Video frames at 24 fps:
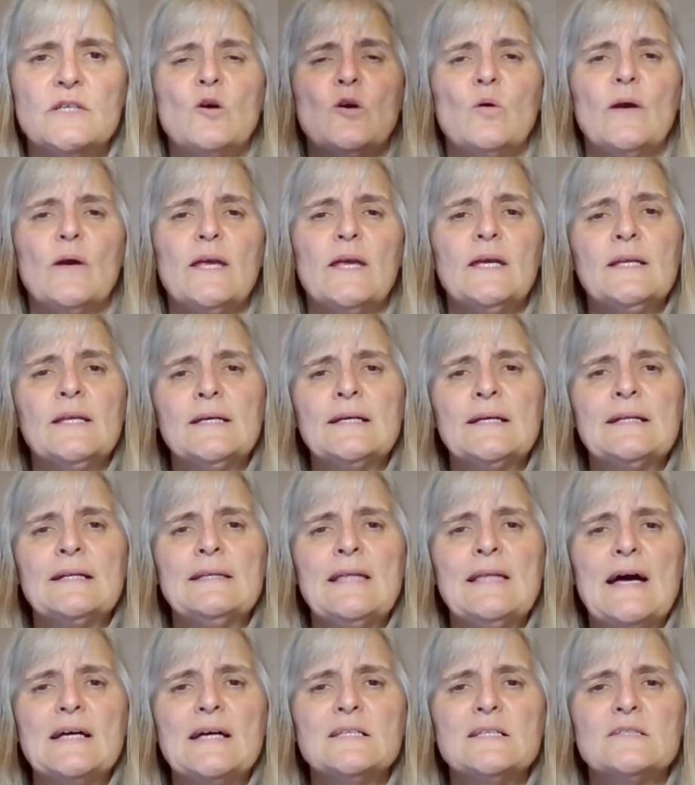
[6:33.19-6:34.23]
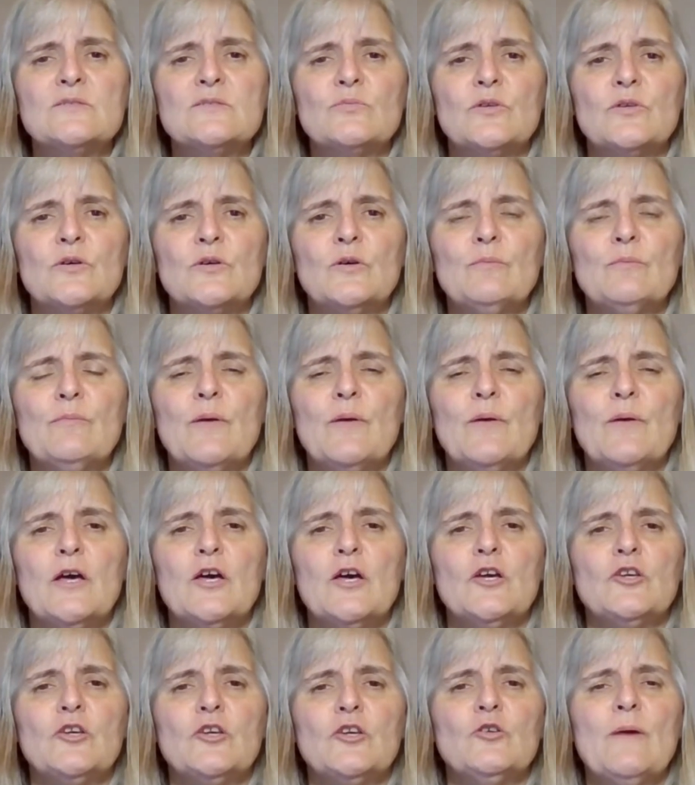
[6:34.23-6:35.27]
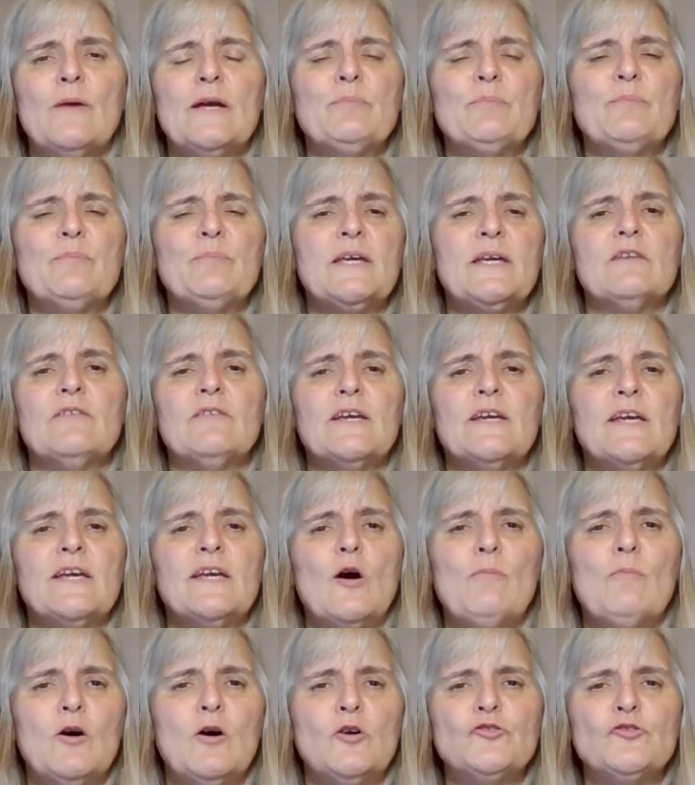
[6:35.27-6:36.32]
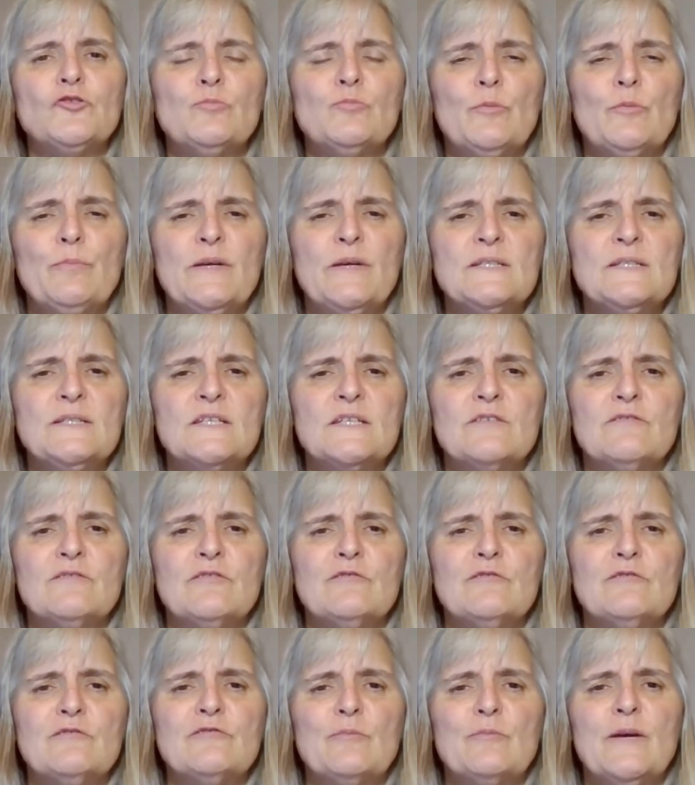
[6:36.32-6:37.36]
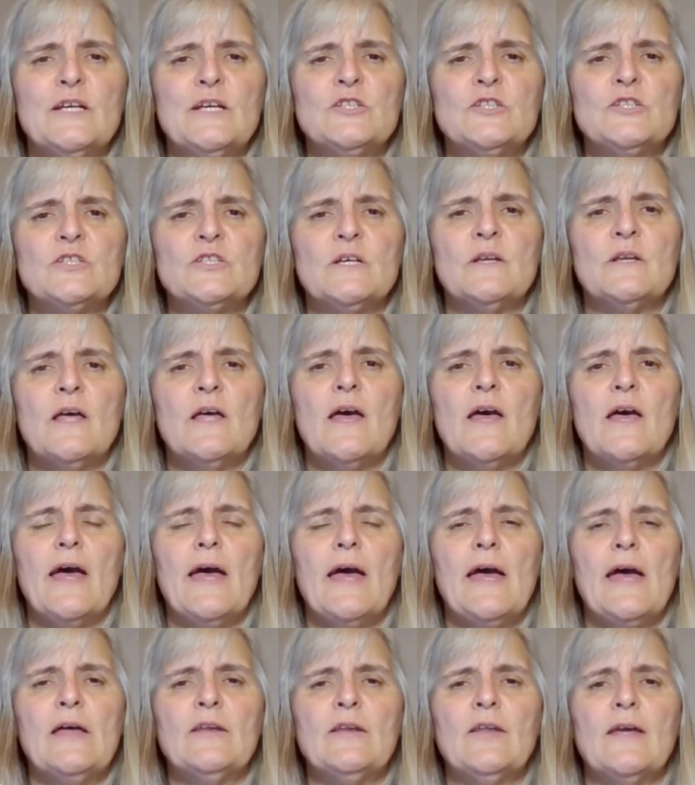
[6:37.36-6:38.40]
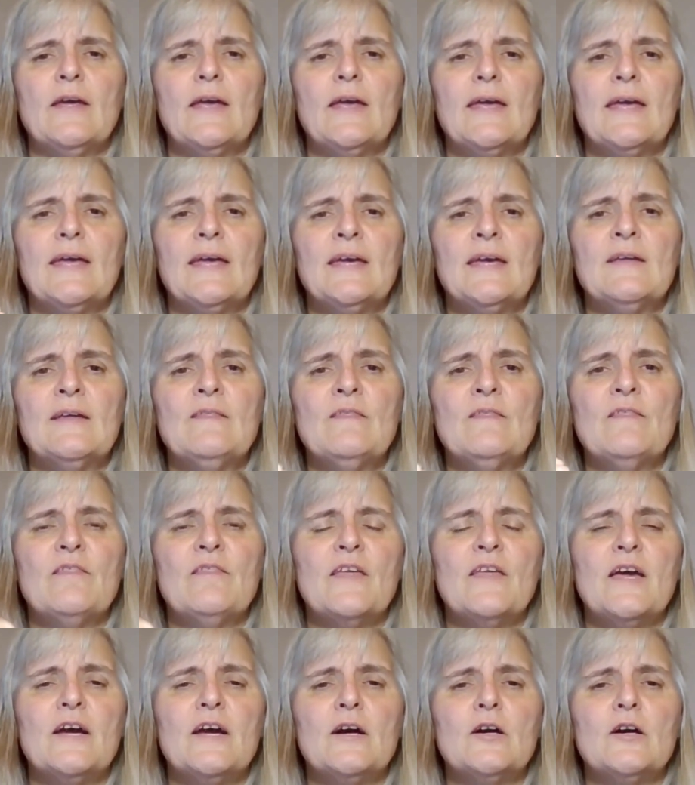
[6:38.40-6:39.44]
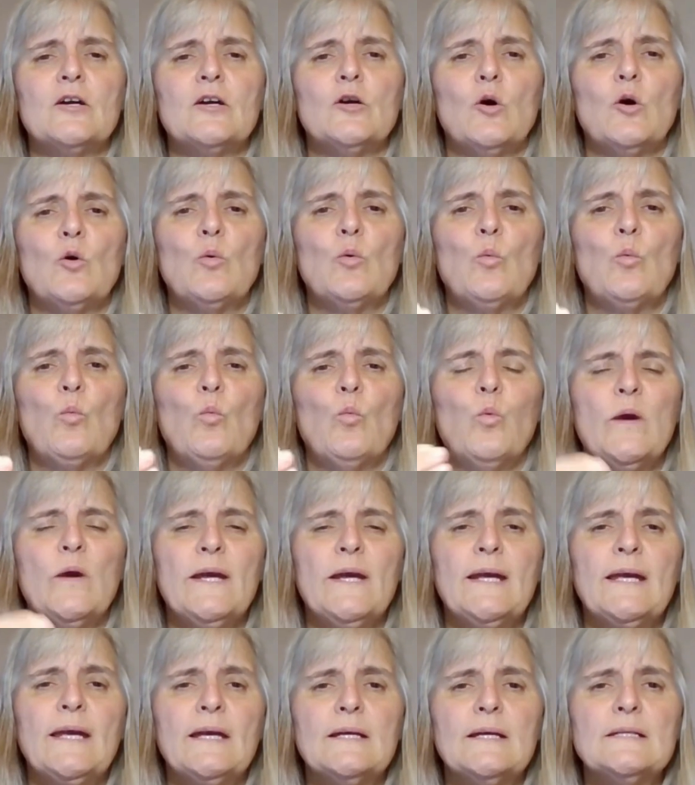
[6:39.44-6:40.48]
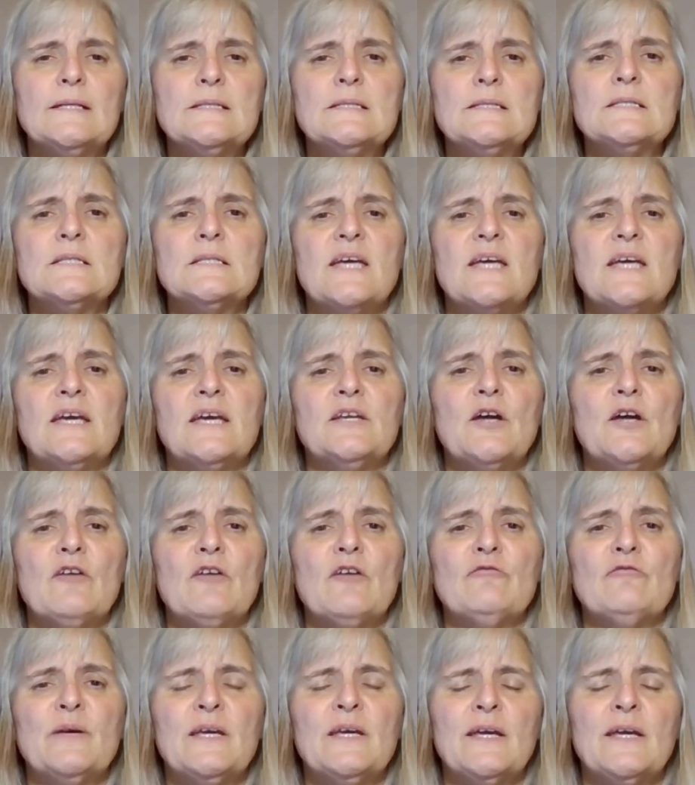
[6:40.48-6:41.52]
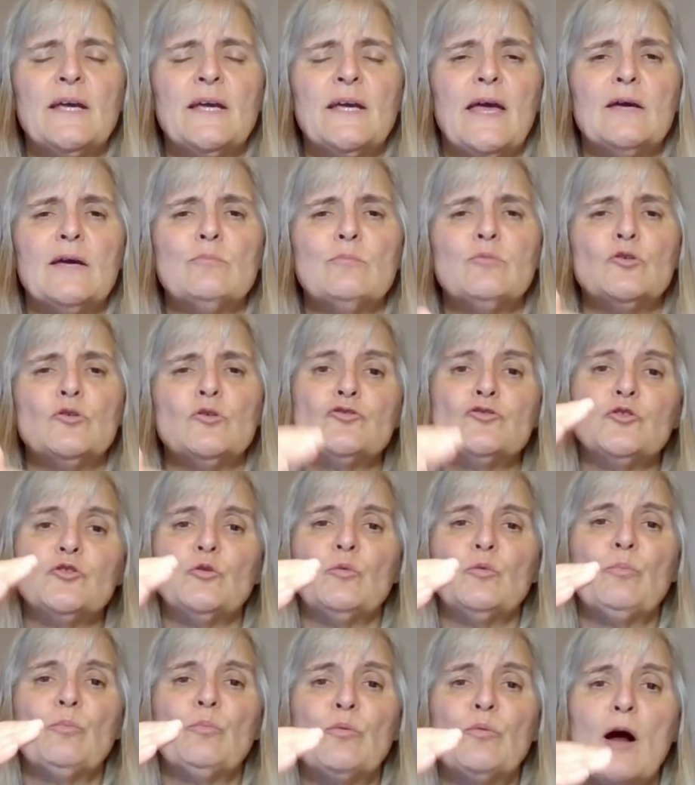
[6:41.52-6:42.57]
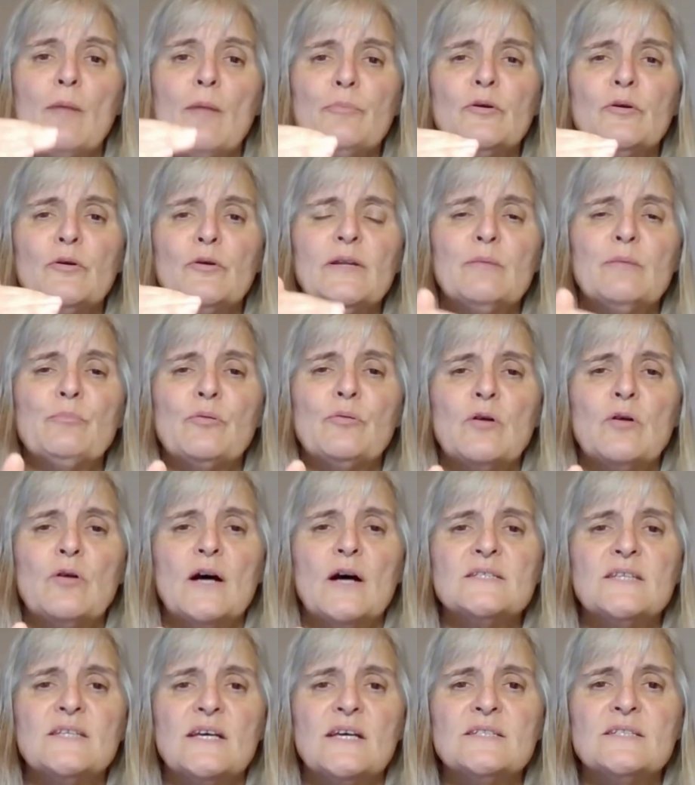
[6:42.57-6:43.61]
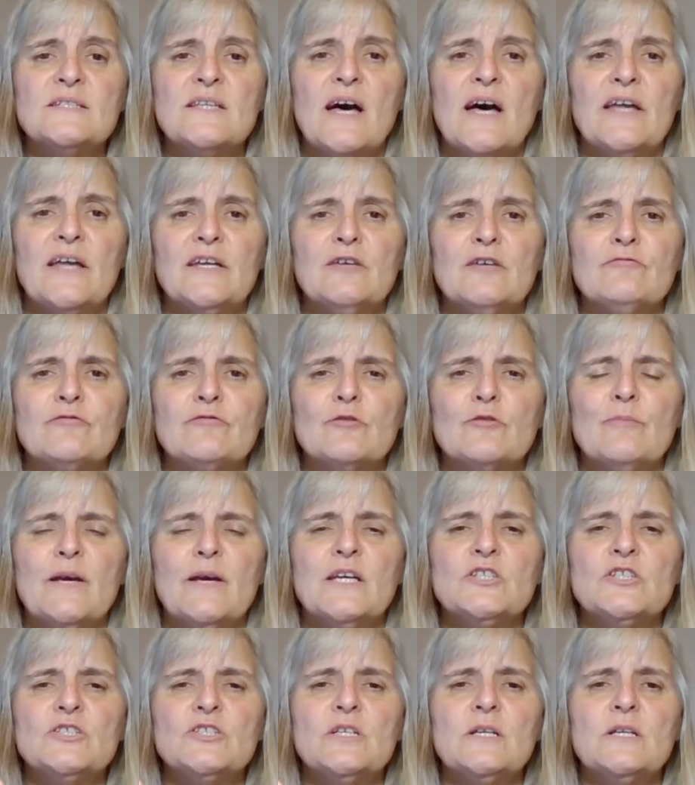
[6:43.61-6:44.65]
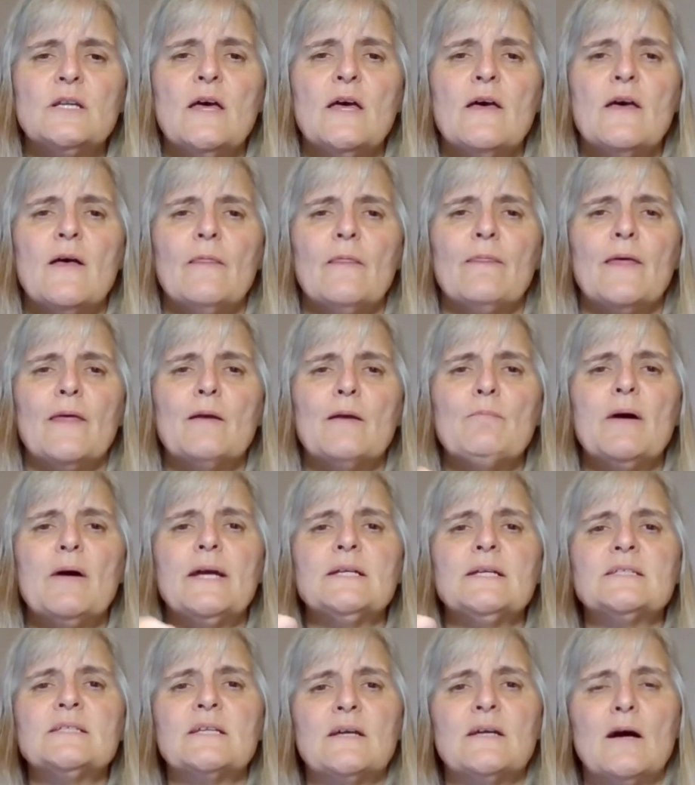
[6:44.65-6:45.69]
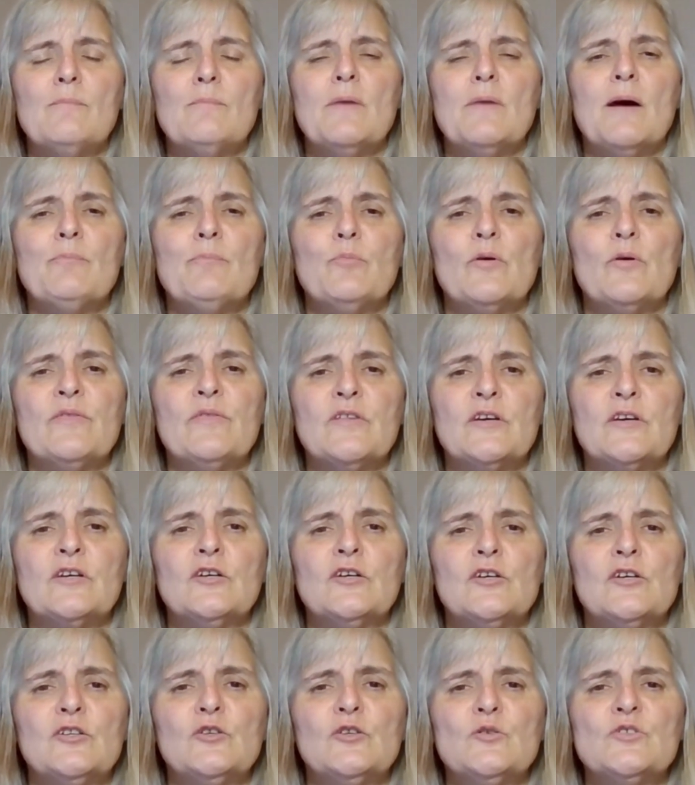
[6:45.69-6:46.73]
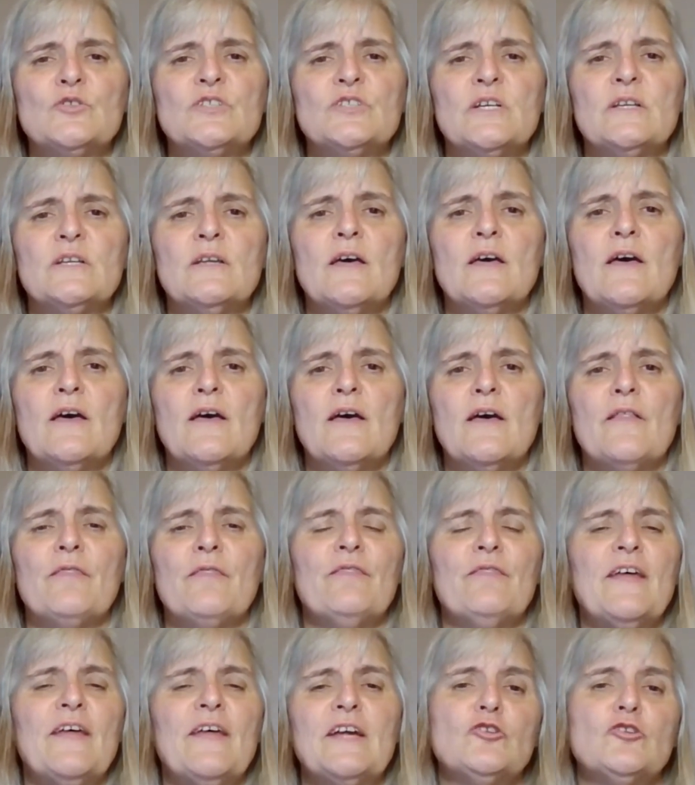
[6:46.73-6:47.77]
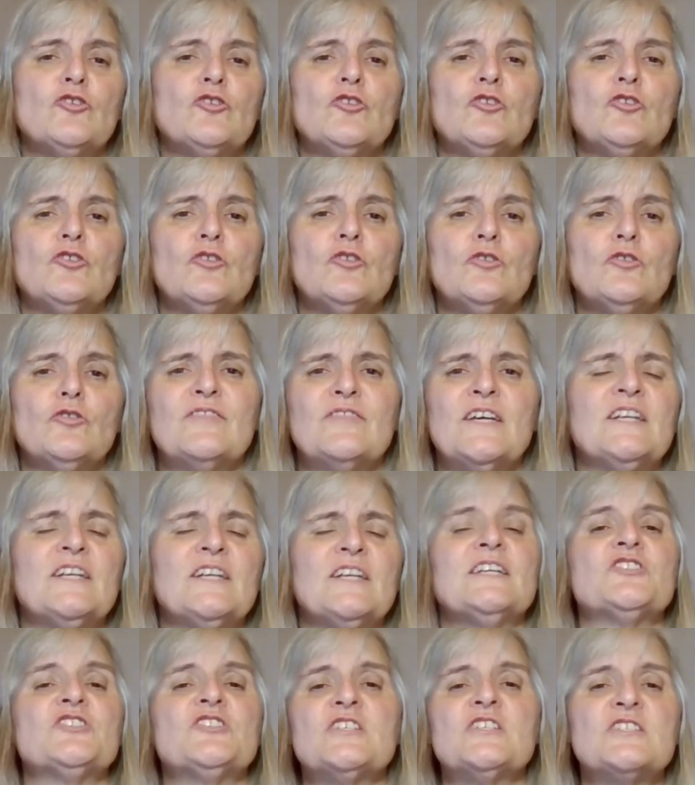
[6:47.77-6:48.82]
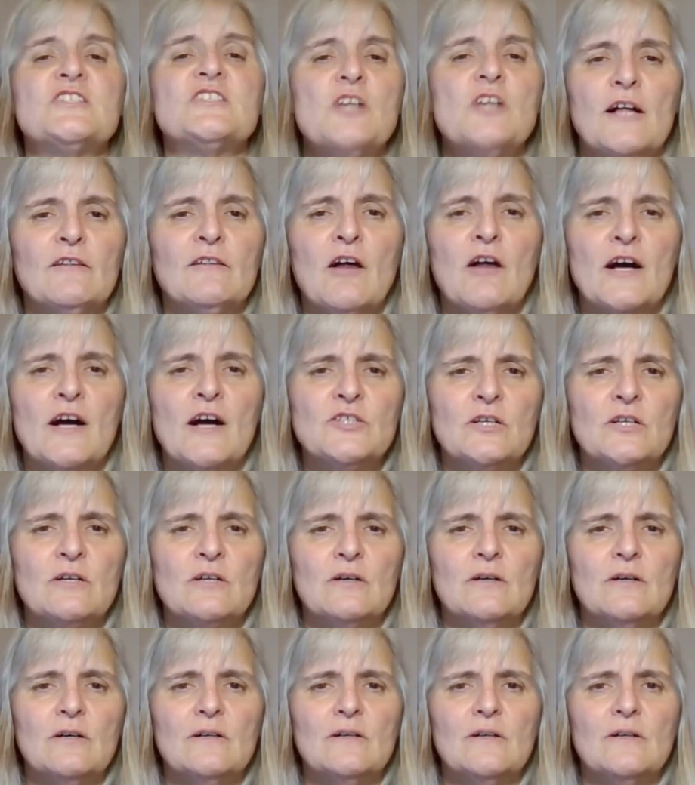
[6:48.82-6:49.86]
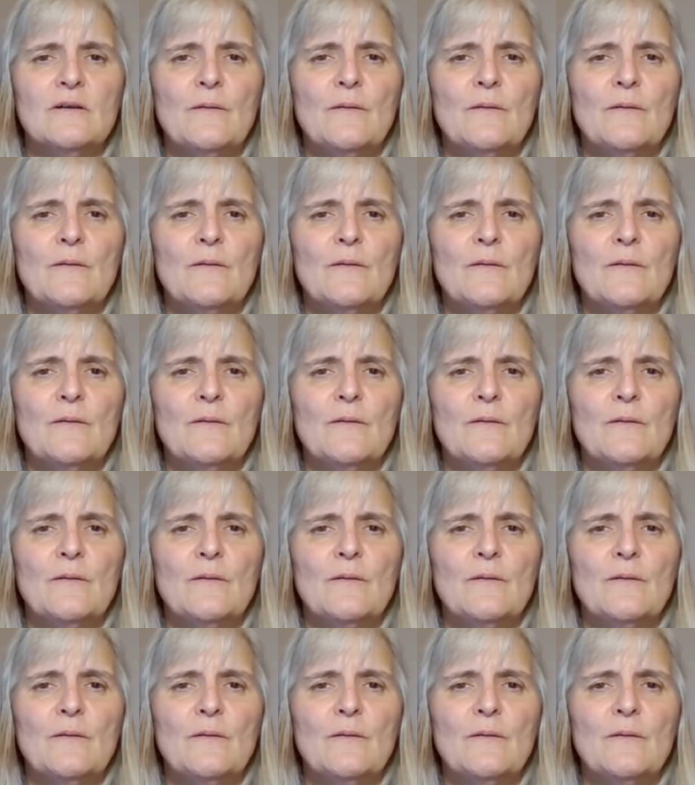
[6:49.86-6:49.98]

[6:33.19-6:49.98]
So in a classroom, you might be giving out multiple pieces of information, and in their weakened state of being able to properly process that information, they might come up with a conclusion that is just not logical.